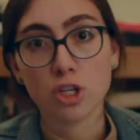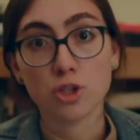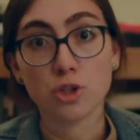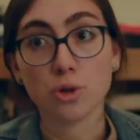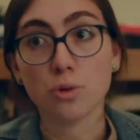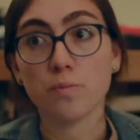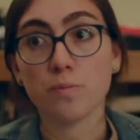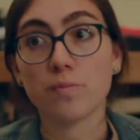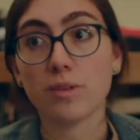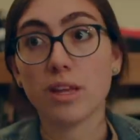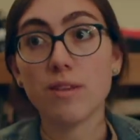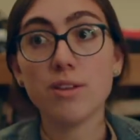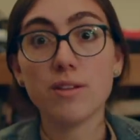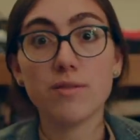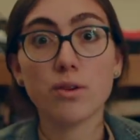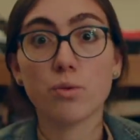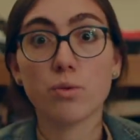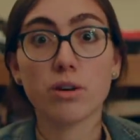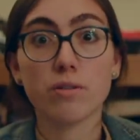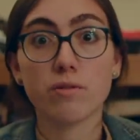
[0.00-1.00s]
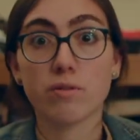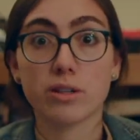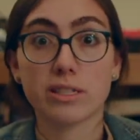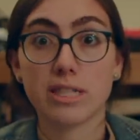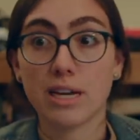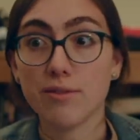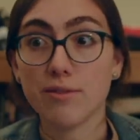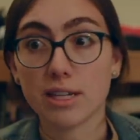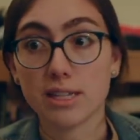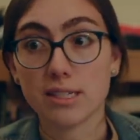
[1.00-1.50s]
So even if it weren't for its
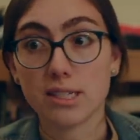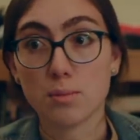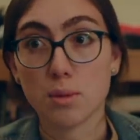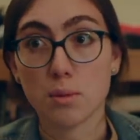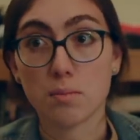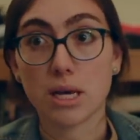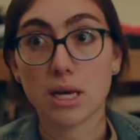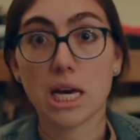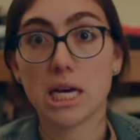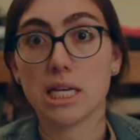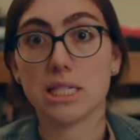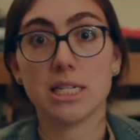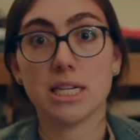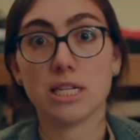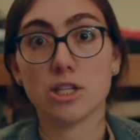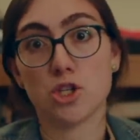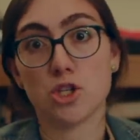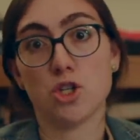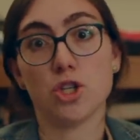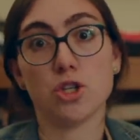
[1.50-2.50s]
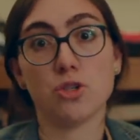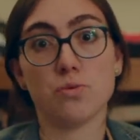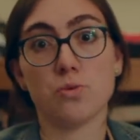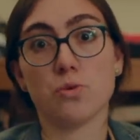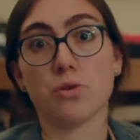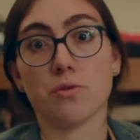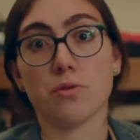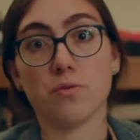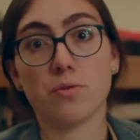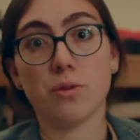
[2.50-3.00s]
efficacy, but because it's just
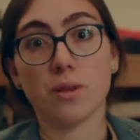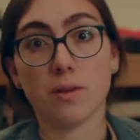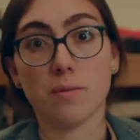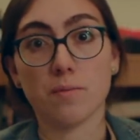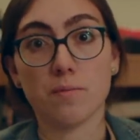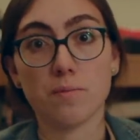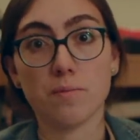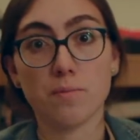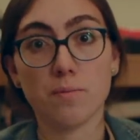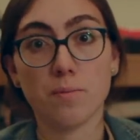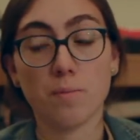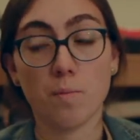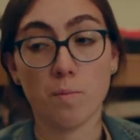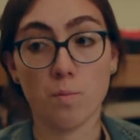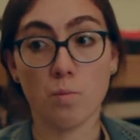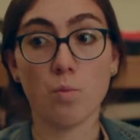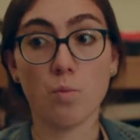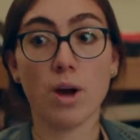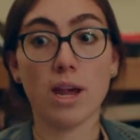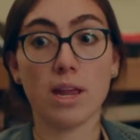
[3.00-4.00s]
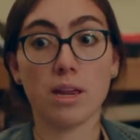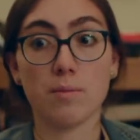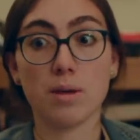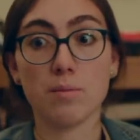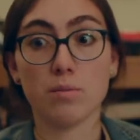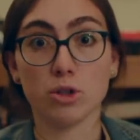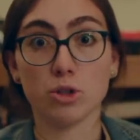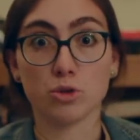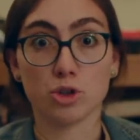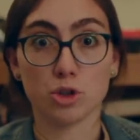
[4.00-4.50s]
sort of the way to be
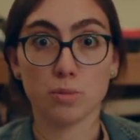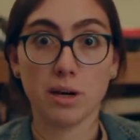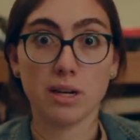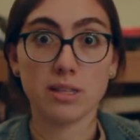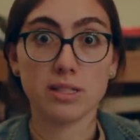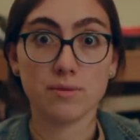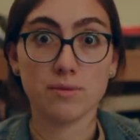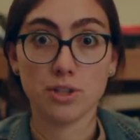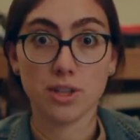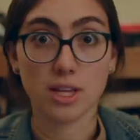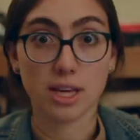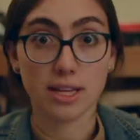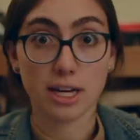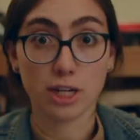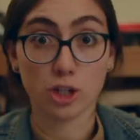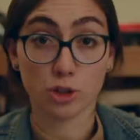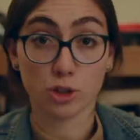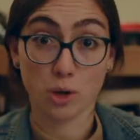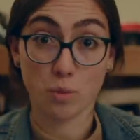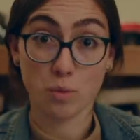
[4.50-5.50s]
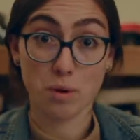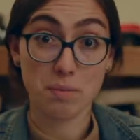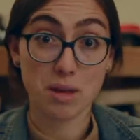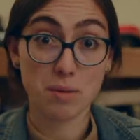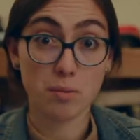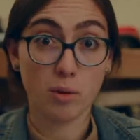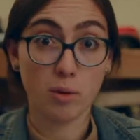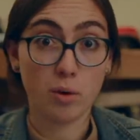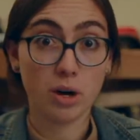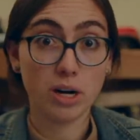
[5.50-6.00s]
most responsive to the electorate and what
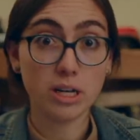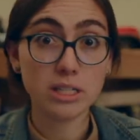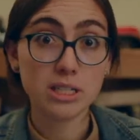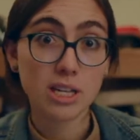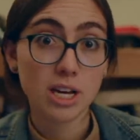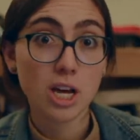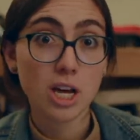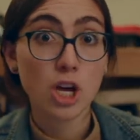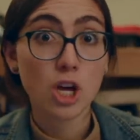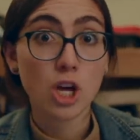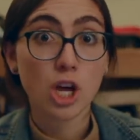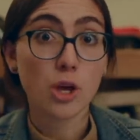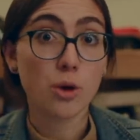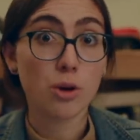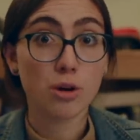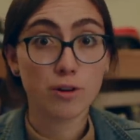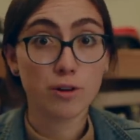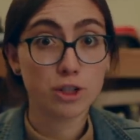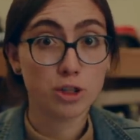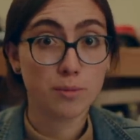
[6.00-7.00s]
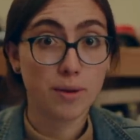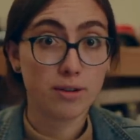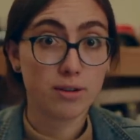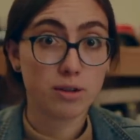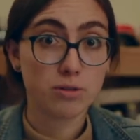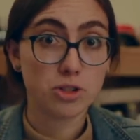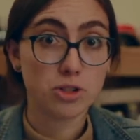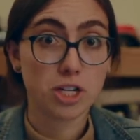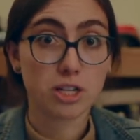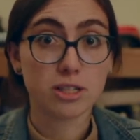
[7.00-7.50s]
people want, universal
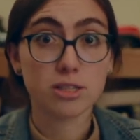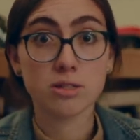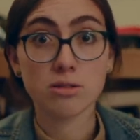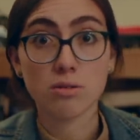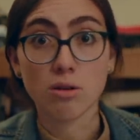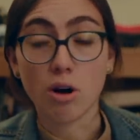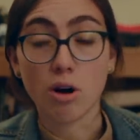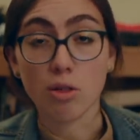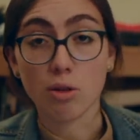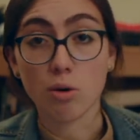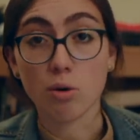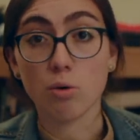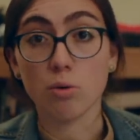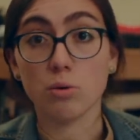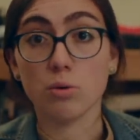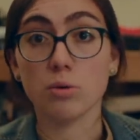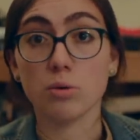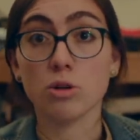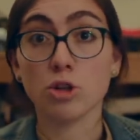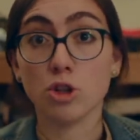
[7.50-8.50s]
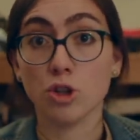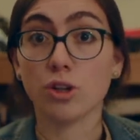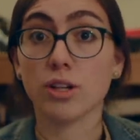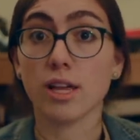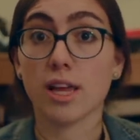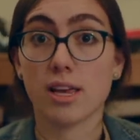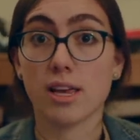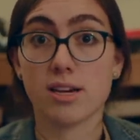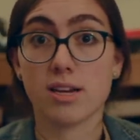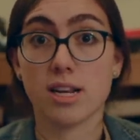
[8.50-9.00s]
background checks on the whole look
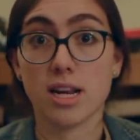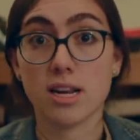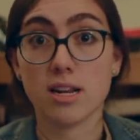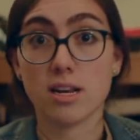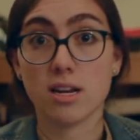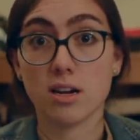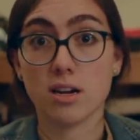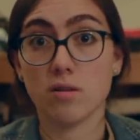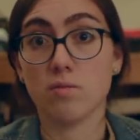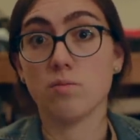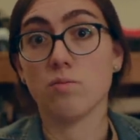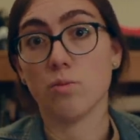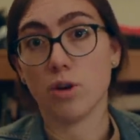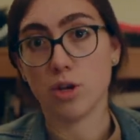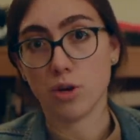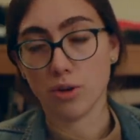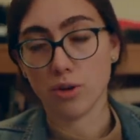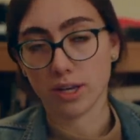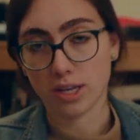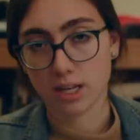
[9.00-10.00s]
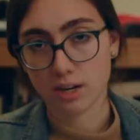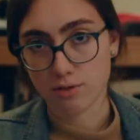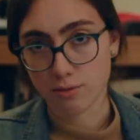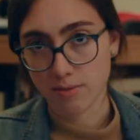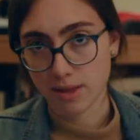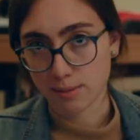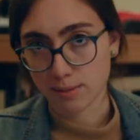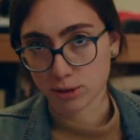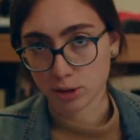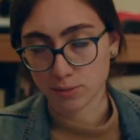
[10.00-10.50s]
like a good idea when you look at it from
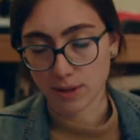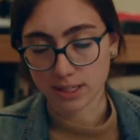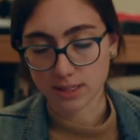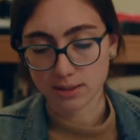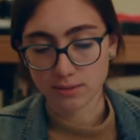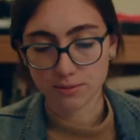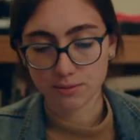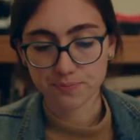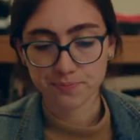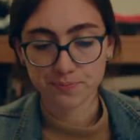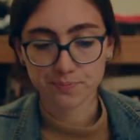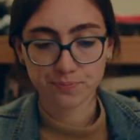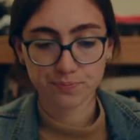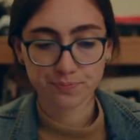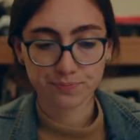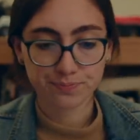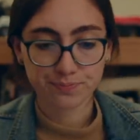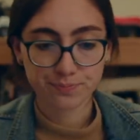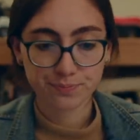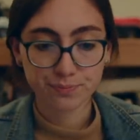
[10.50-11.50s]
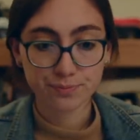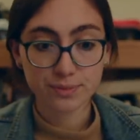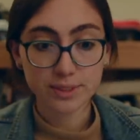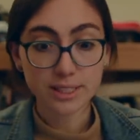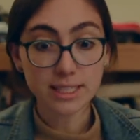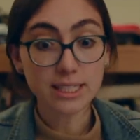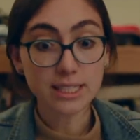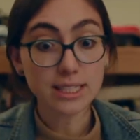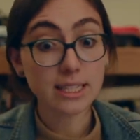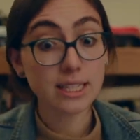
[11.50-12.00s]
that perspective.
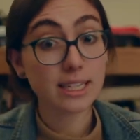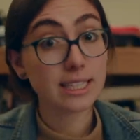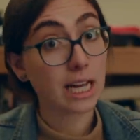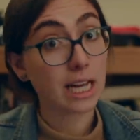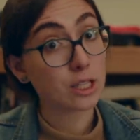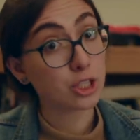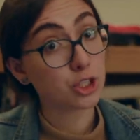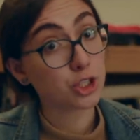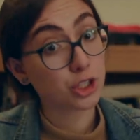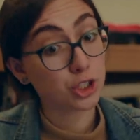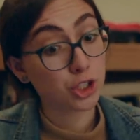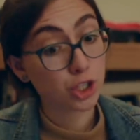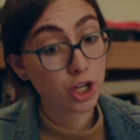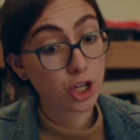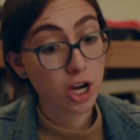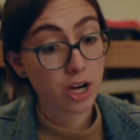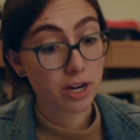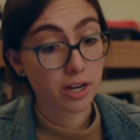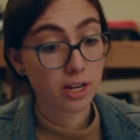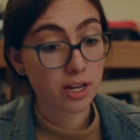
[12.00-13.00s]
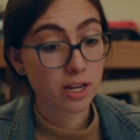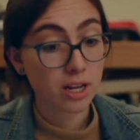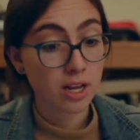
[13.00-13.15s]
Now let's turn to the con.